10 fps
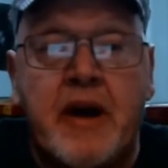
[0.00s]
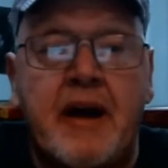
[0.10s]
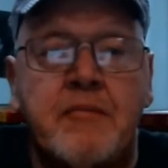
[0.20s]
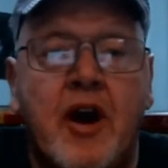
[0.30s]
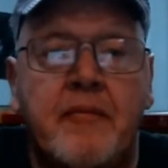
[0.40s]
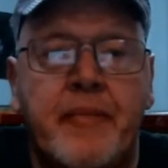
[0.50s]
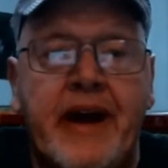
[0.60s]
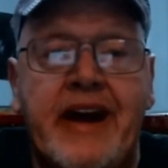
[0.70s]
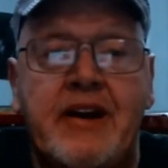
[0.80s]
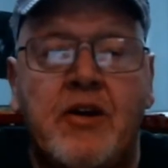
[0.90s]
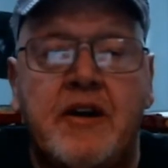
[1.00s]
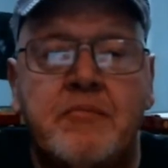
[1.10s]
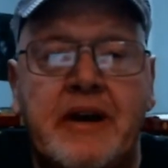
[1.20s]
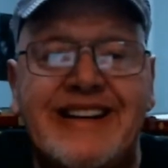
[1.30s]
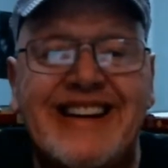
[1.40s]
I'm not bad
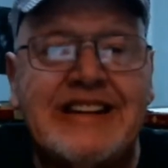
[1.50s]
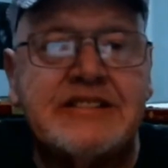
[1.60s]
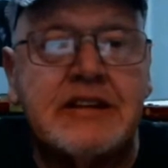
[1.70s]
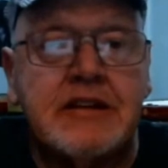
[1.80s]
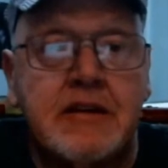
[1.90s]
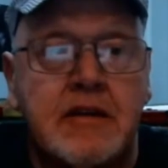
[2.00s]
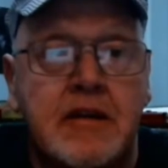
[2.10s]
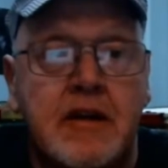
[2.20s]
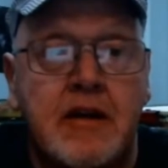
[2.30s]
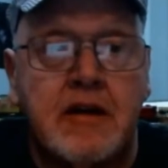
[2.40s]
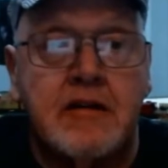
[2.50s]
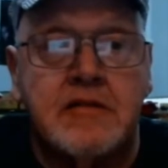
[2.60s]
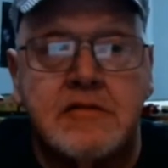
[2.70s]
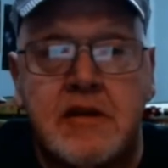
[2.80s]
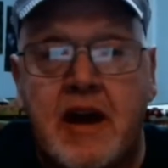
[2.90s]
on Mondays.
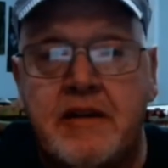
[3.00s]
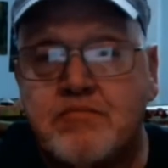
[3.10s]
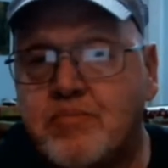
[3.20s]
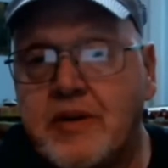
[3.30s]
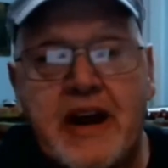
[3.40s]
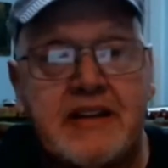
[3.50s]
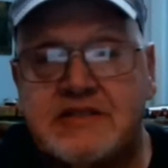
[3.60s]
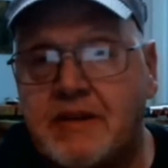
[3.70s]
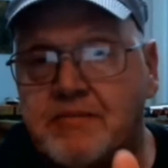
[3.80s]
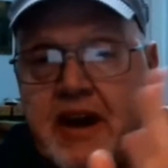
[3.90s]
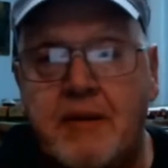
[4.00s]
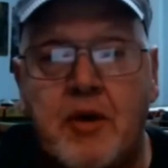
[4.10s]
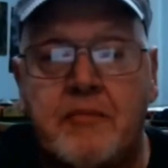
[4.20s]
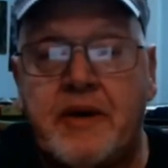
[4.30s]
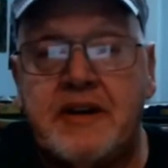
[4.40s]
I put out sometime
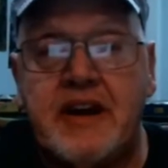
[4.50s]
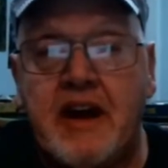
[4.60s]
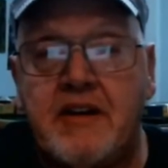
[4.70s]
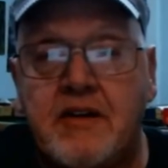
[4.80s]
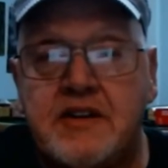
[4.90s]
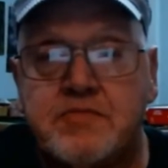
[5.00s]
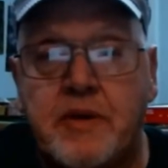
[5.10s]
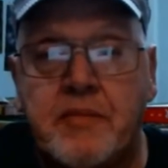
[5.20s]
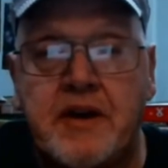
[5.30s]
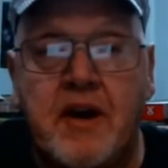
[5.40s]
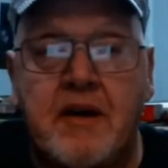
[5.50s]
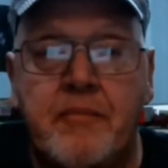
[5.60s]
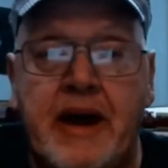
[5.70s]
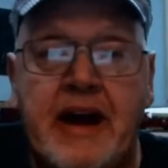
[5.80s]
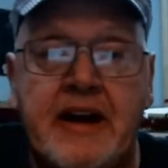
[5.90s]
on Monday. I always put my
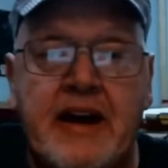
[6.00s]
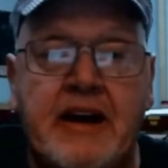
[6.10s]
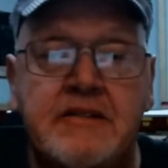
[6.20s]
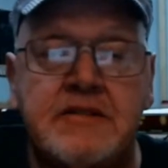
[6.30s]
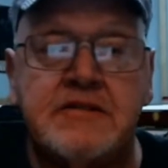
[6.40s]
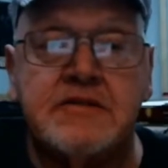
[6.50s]
not bad out.